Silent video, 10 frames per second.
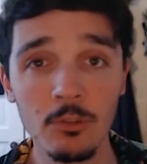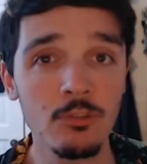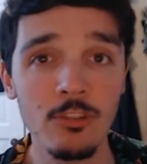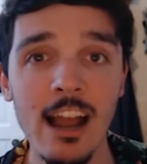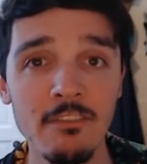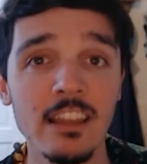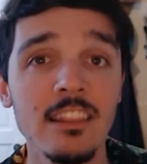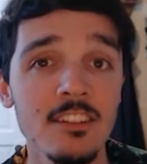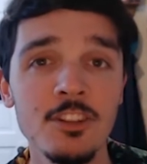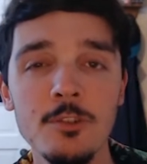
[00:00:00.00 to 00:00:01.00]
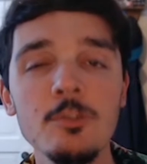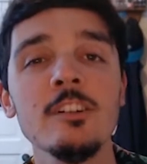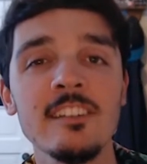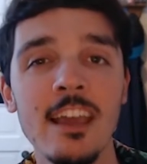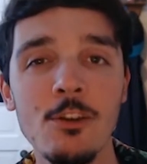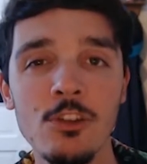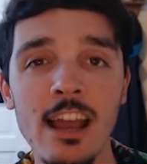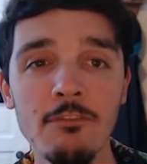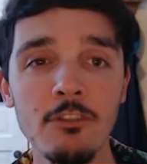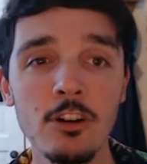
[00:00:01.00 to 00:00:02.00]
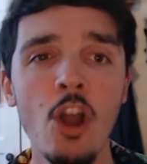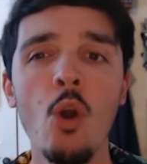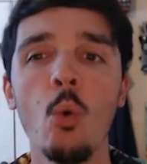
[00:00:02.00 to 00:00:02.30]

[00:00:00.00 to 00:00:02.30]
driving this unionization effort